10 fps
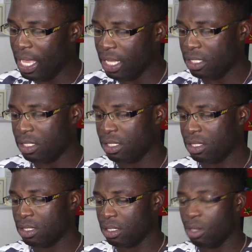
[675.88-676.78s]

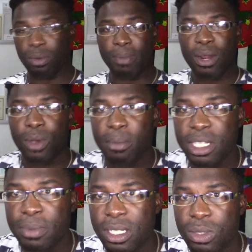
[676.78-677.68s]
gets... Oh, by the way, how
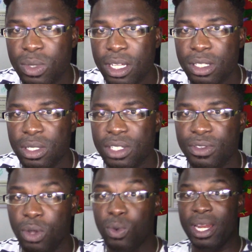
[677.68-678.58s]
much minutes are we into this
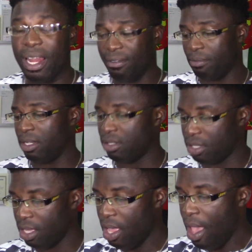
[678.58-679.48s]
video? Oh, 11 minutes, okay.